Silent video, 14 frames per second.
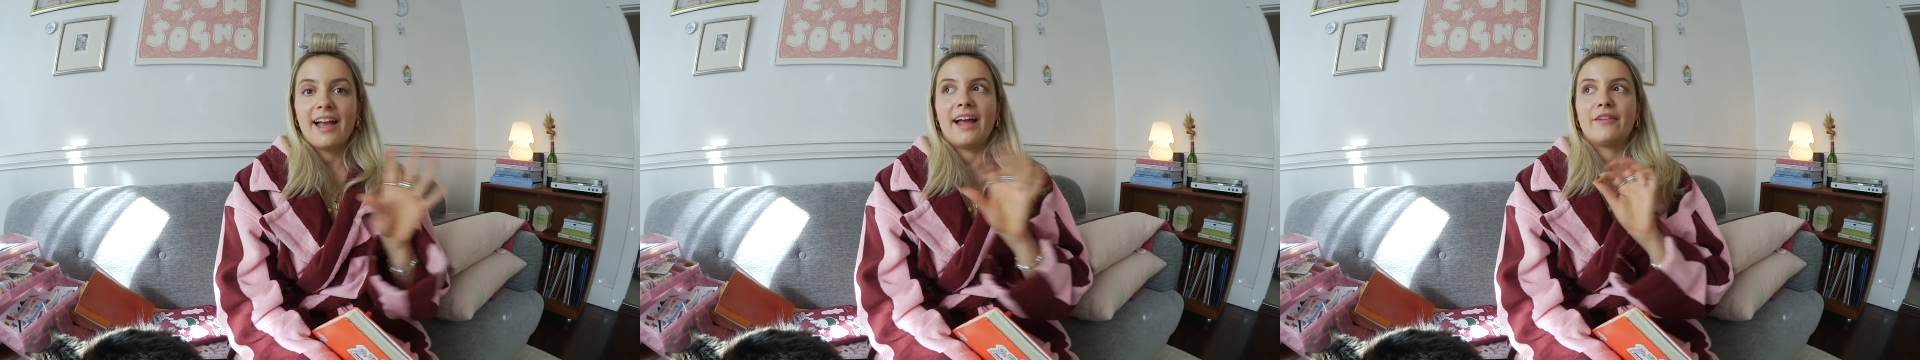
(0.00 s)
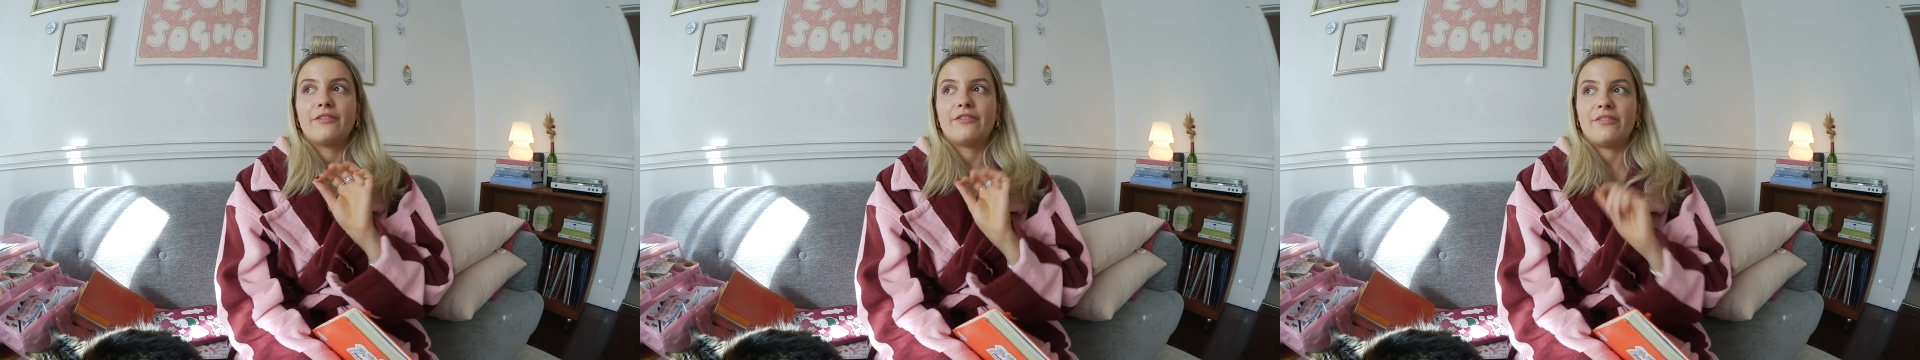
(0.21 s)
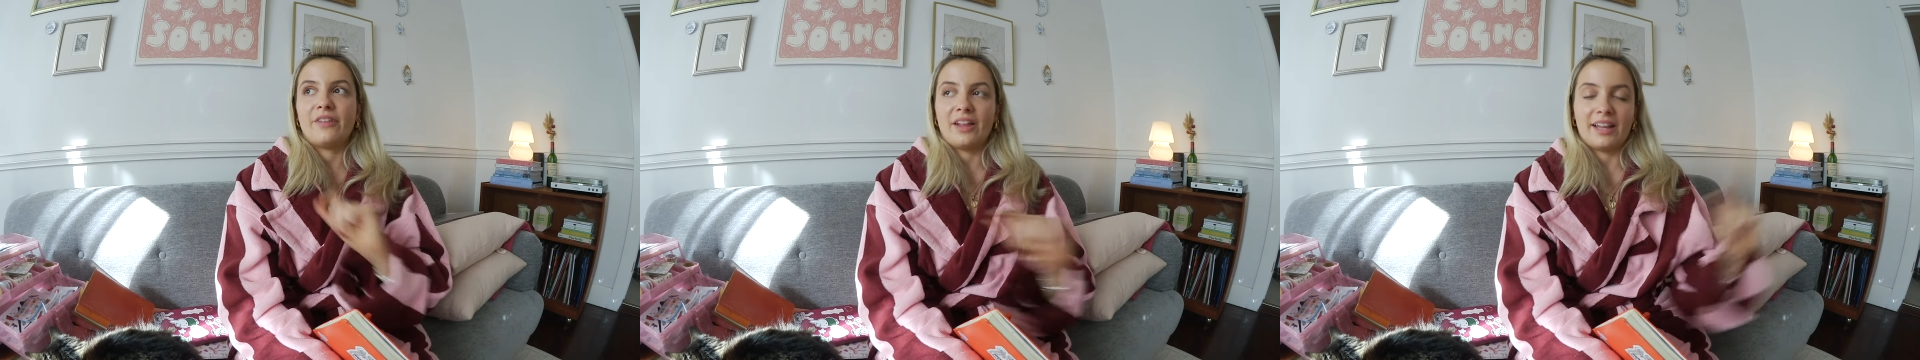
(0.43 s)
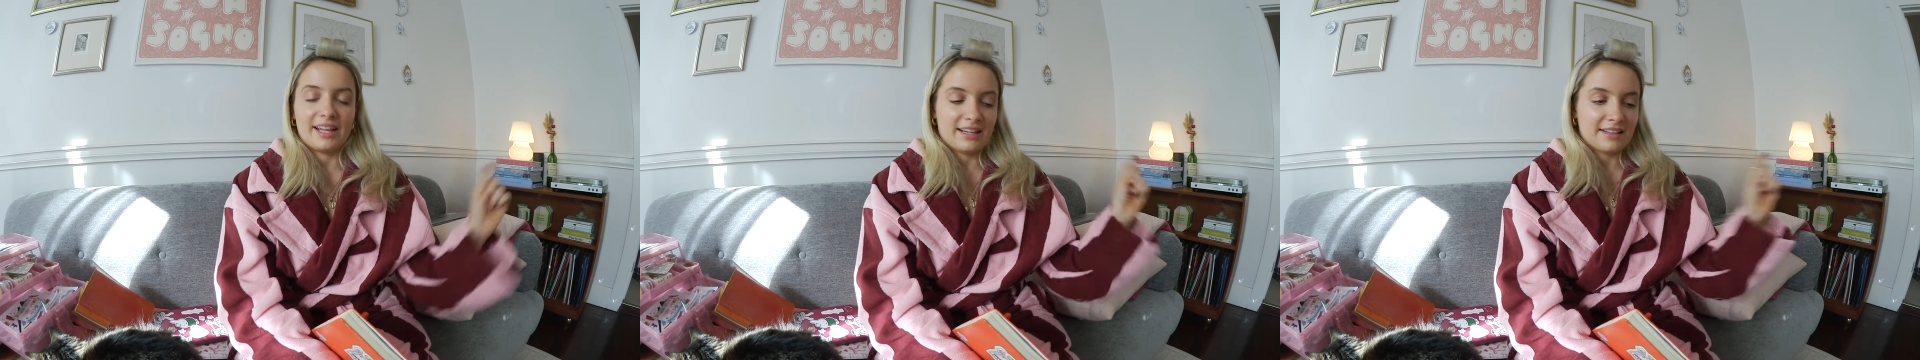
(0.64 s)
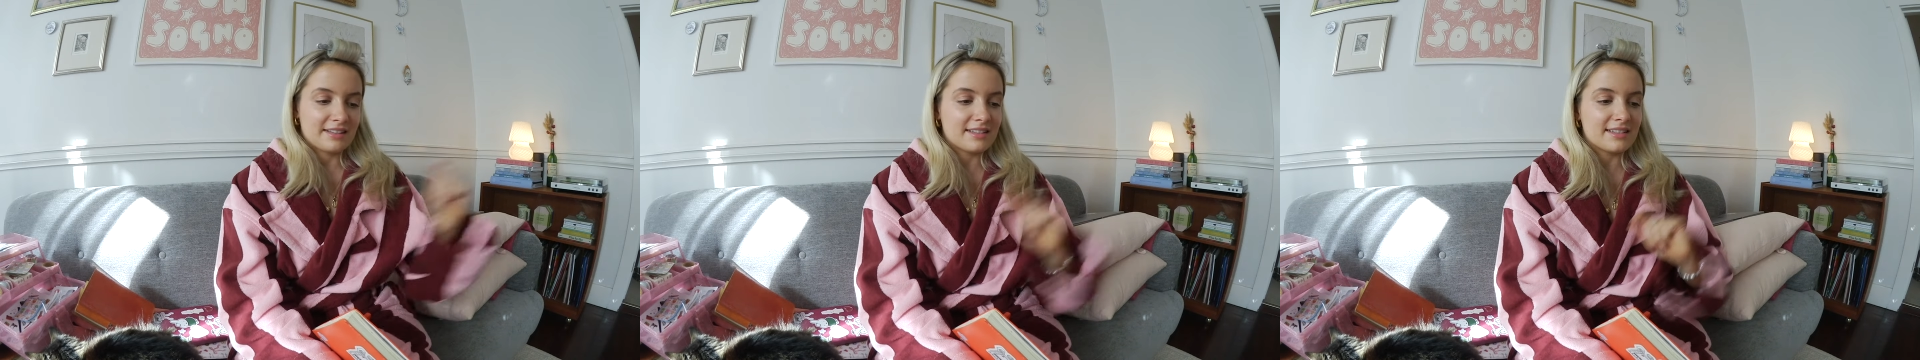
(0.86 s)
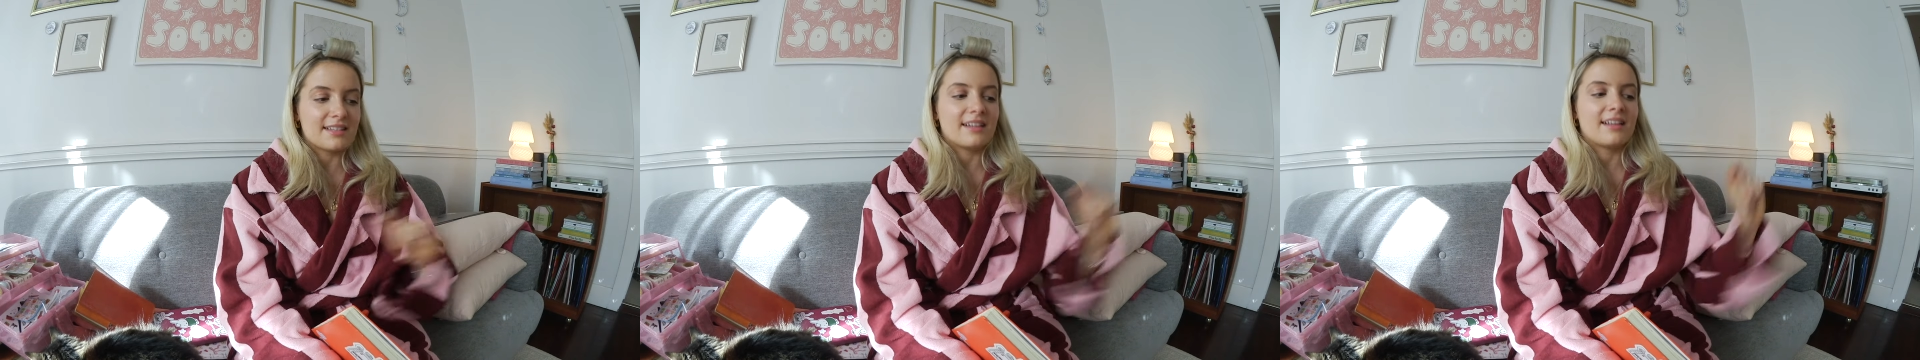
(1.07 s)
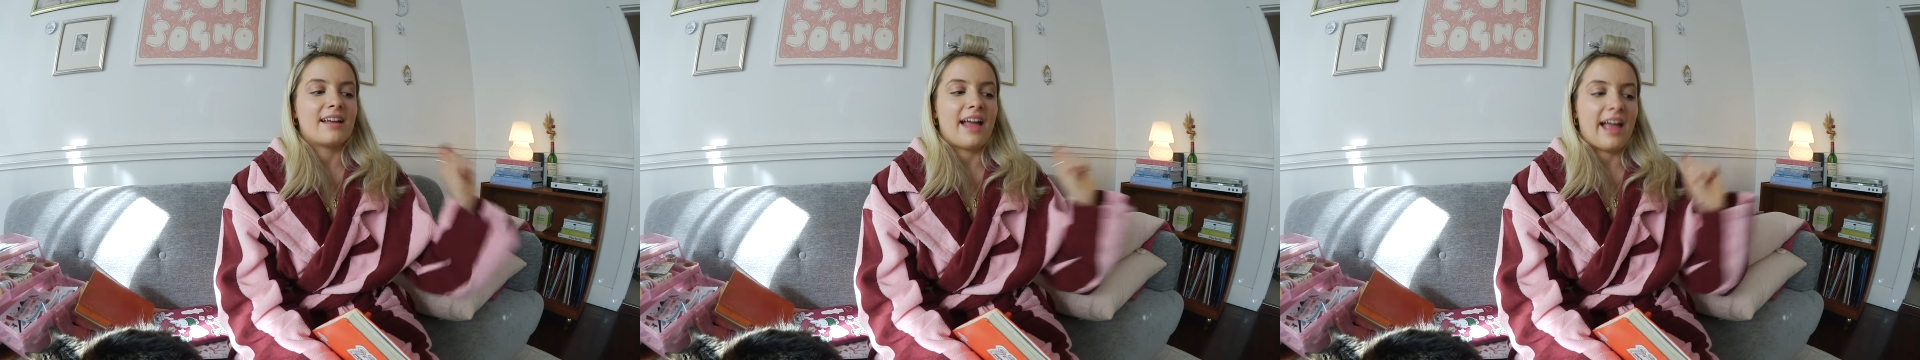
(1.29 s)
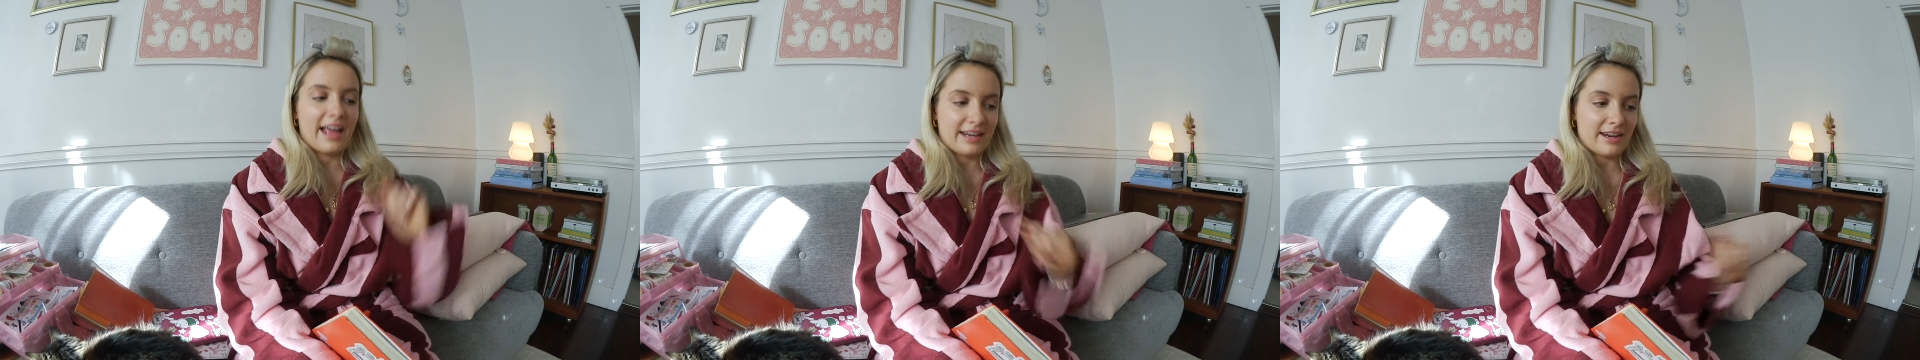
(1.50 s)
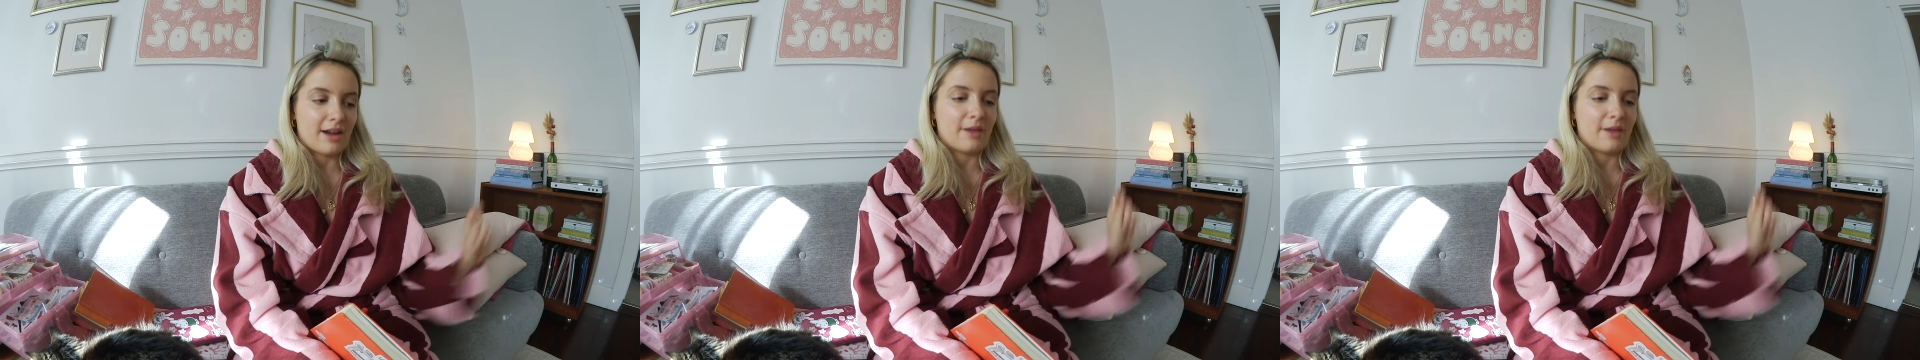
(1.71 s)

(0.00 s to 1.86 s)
and feelings end